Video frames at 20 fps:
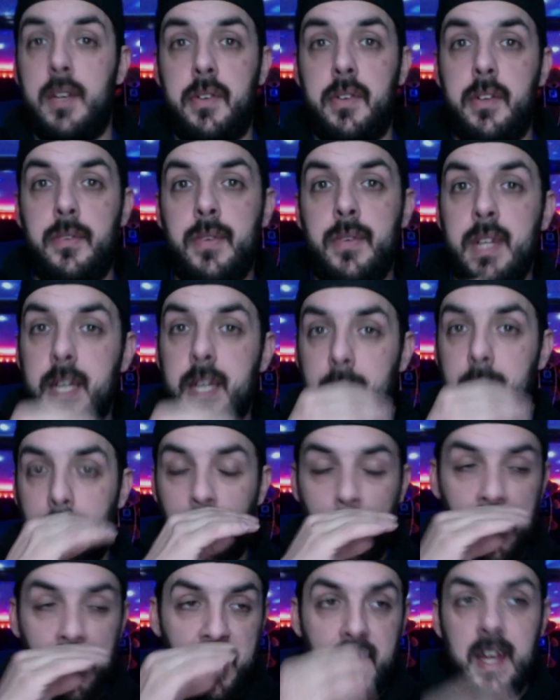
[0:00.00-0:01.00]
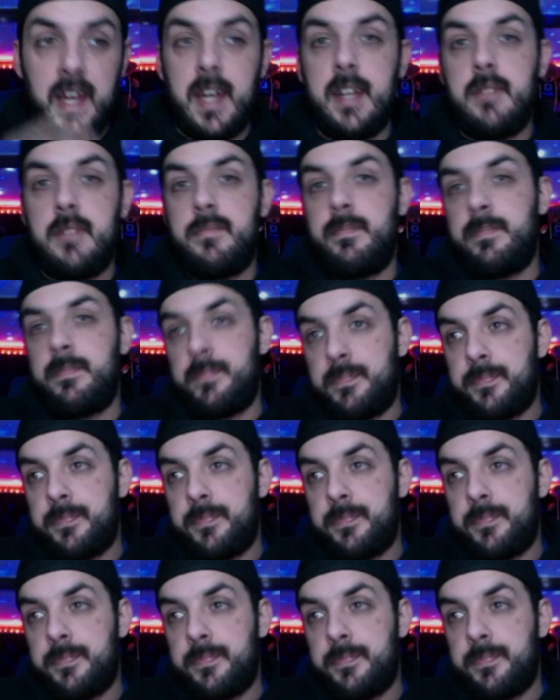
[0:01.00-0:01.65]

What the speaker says: of this video, then